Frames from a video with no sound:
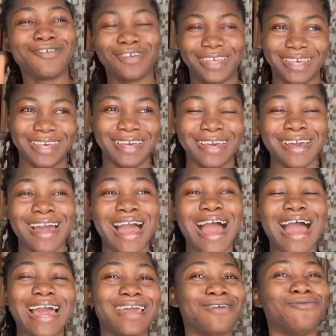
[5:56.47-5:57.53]
okay
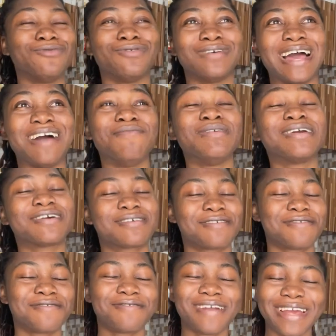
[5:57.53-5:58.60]
i will i've been
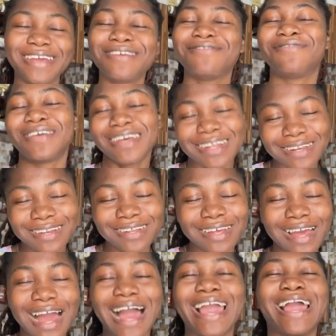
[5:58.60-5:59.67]
craving
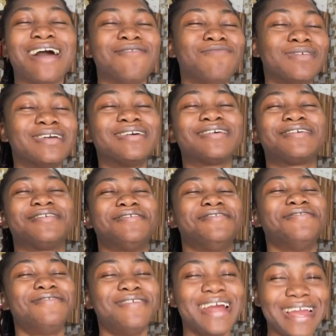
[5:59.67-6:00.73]
i have been
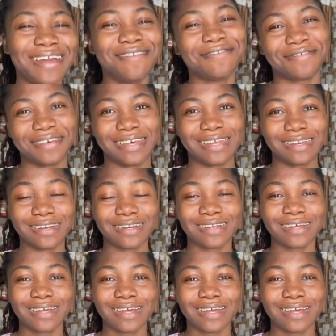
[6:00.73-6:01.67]
craving